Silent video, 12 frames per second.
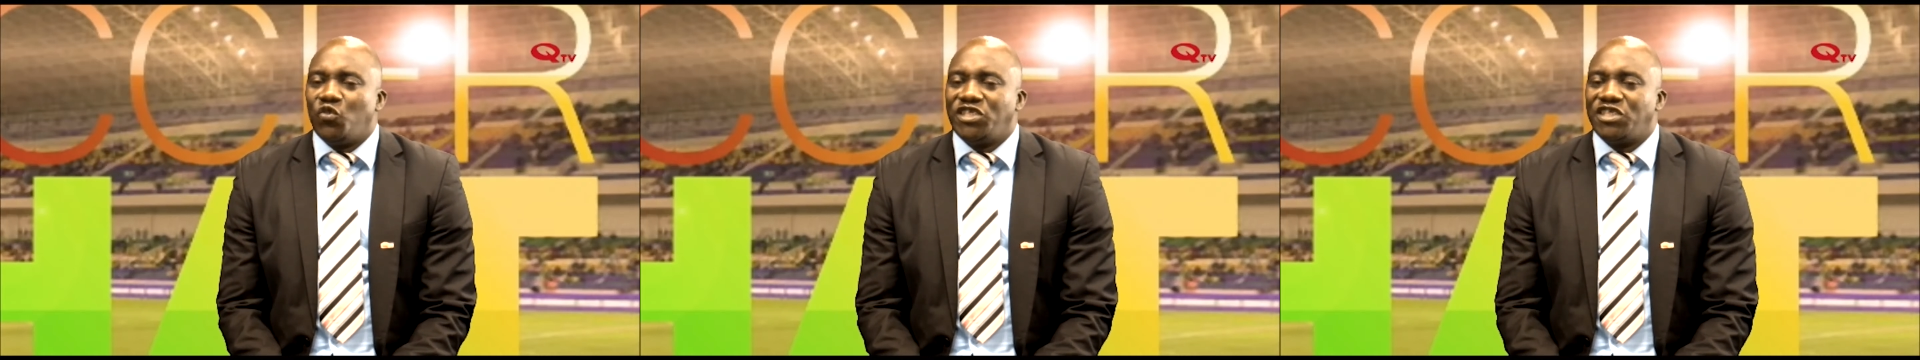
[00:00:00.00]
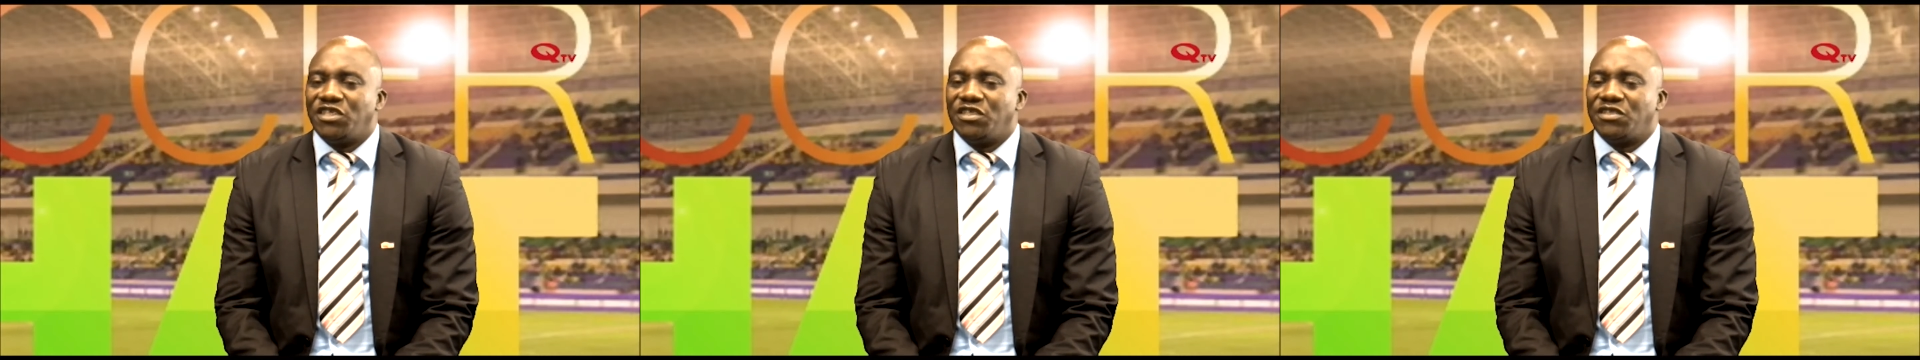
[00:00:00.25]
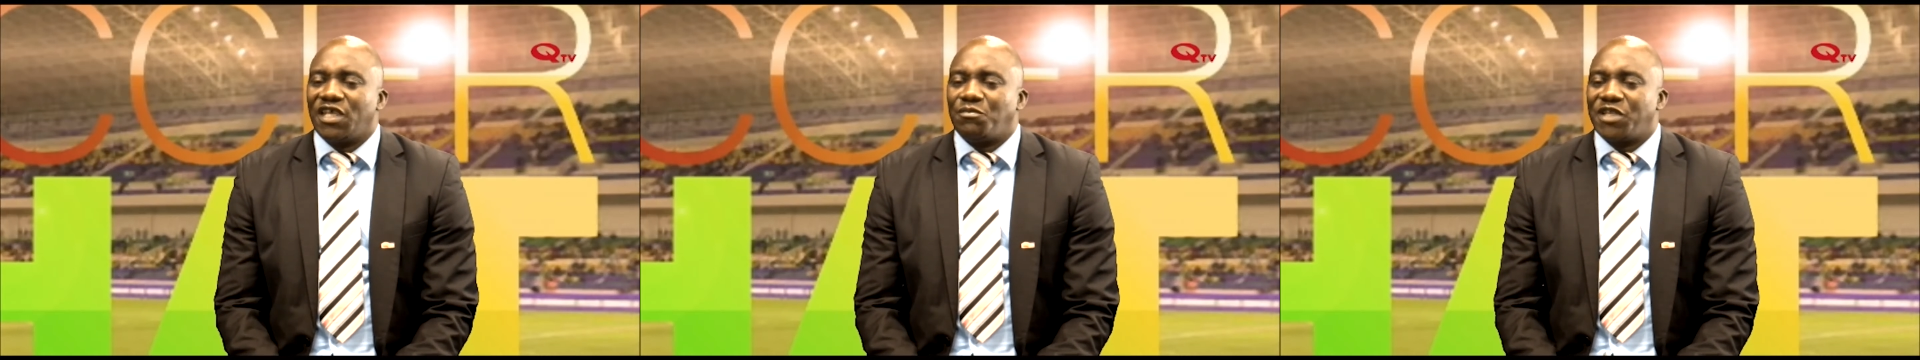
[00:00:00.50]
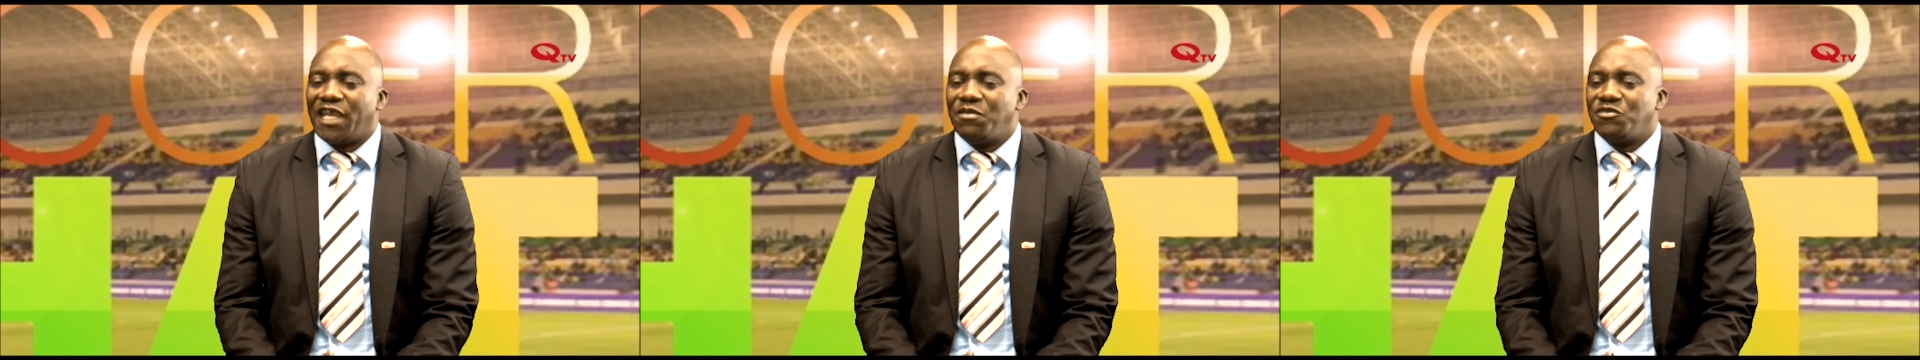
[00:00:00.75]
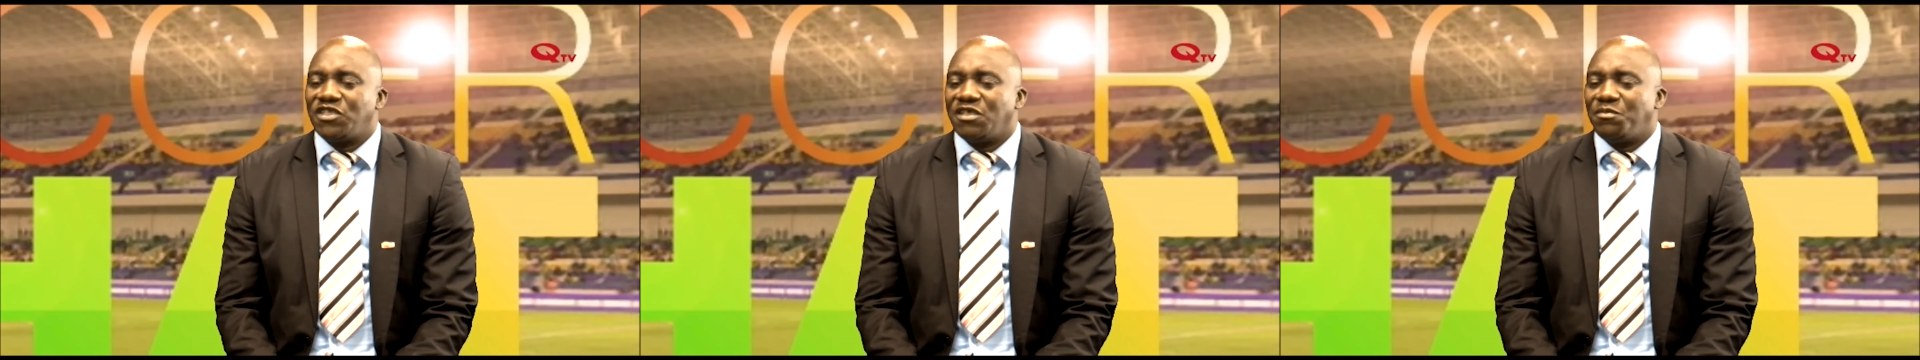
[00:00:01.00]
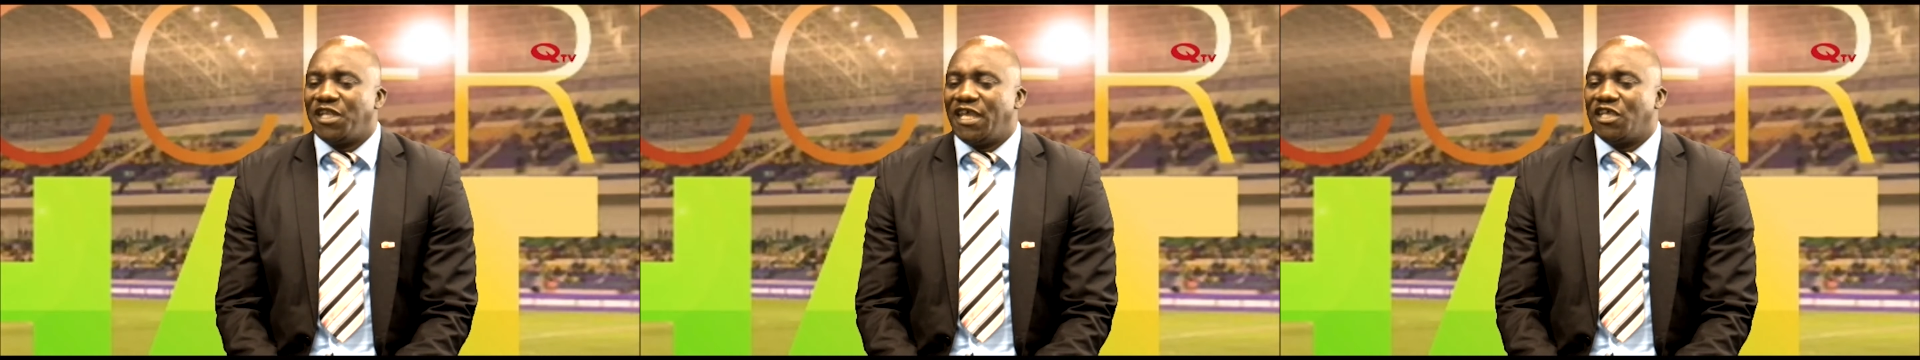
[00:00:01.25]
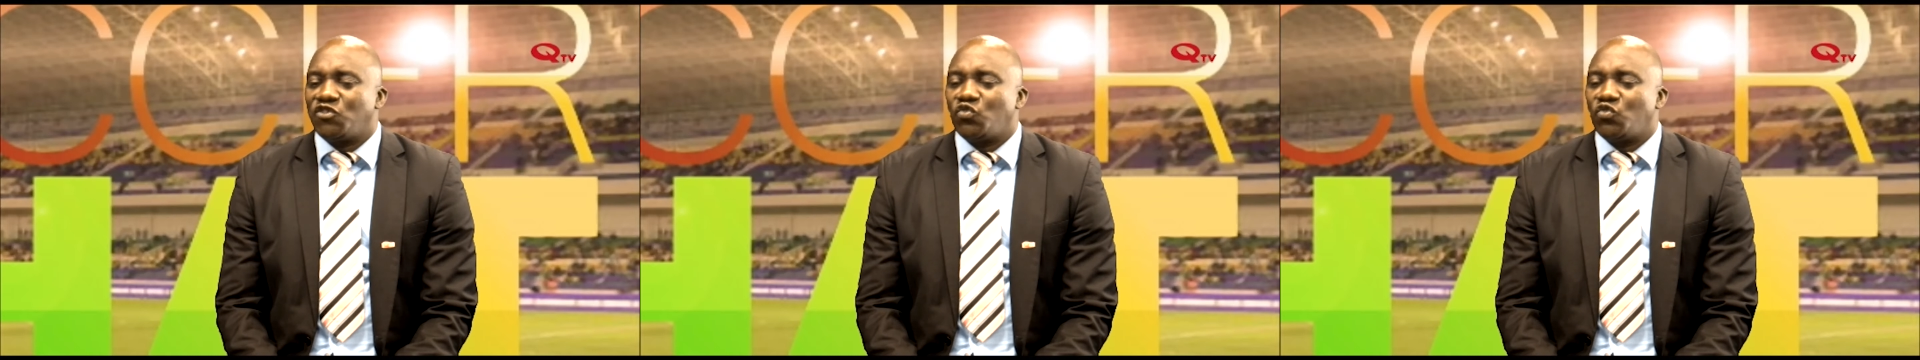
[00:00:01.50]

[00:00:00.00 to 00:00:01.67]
which sometimes the players